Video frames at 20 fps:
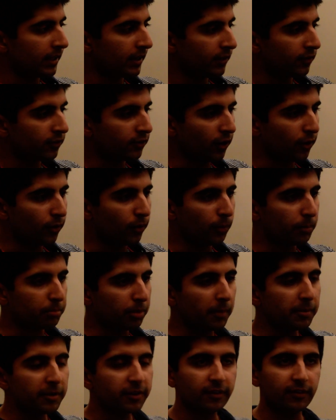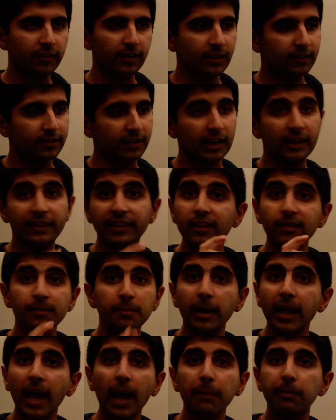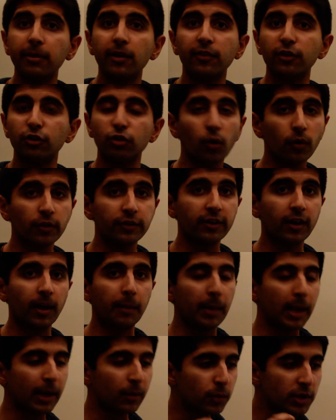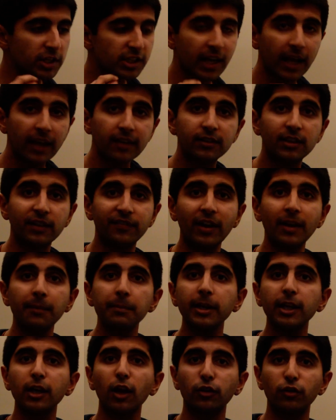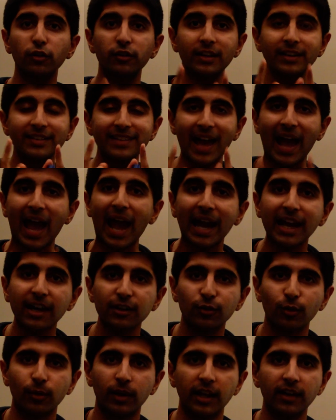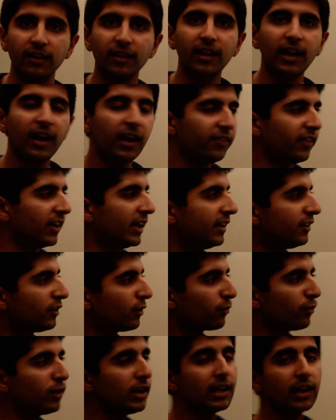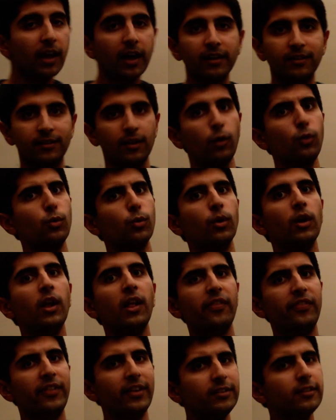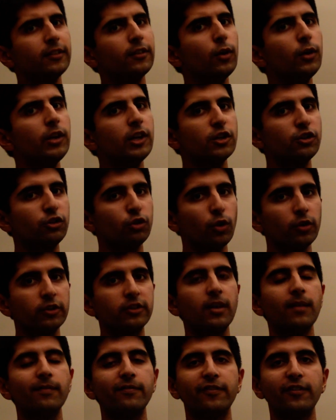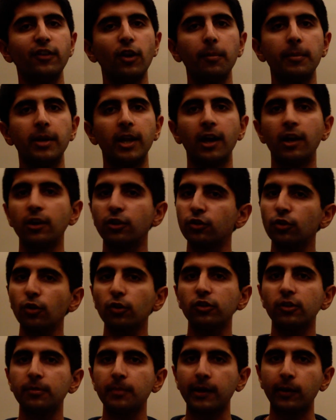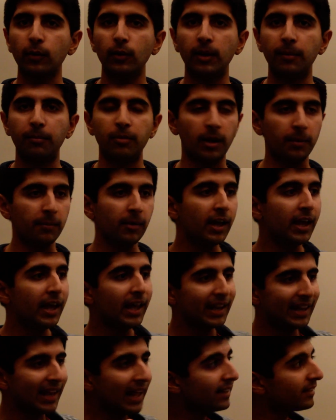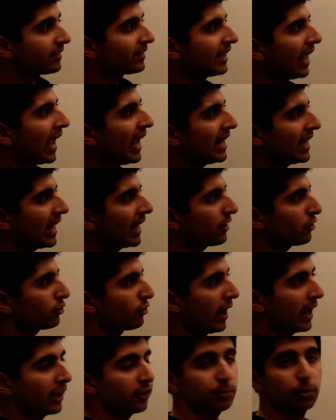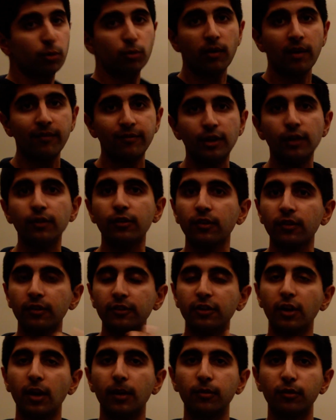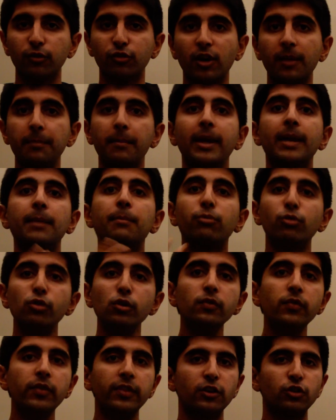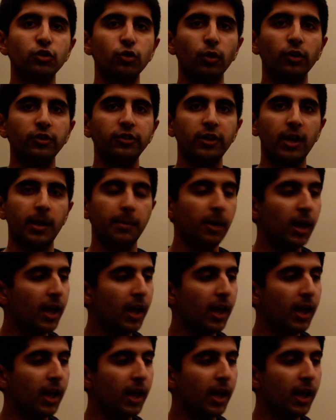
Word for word: So Prebisch and Singer say this may happen in the short term, in which case developing countries need to act on it. They need to realise that, oh, this is only a short-term phenomenon, a short-term equilibrium. Let's gain extra export revenues as our terms of trade may improve in the short term.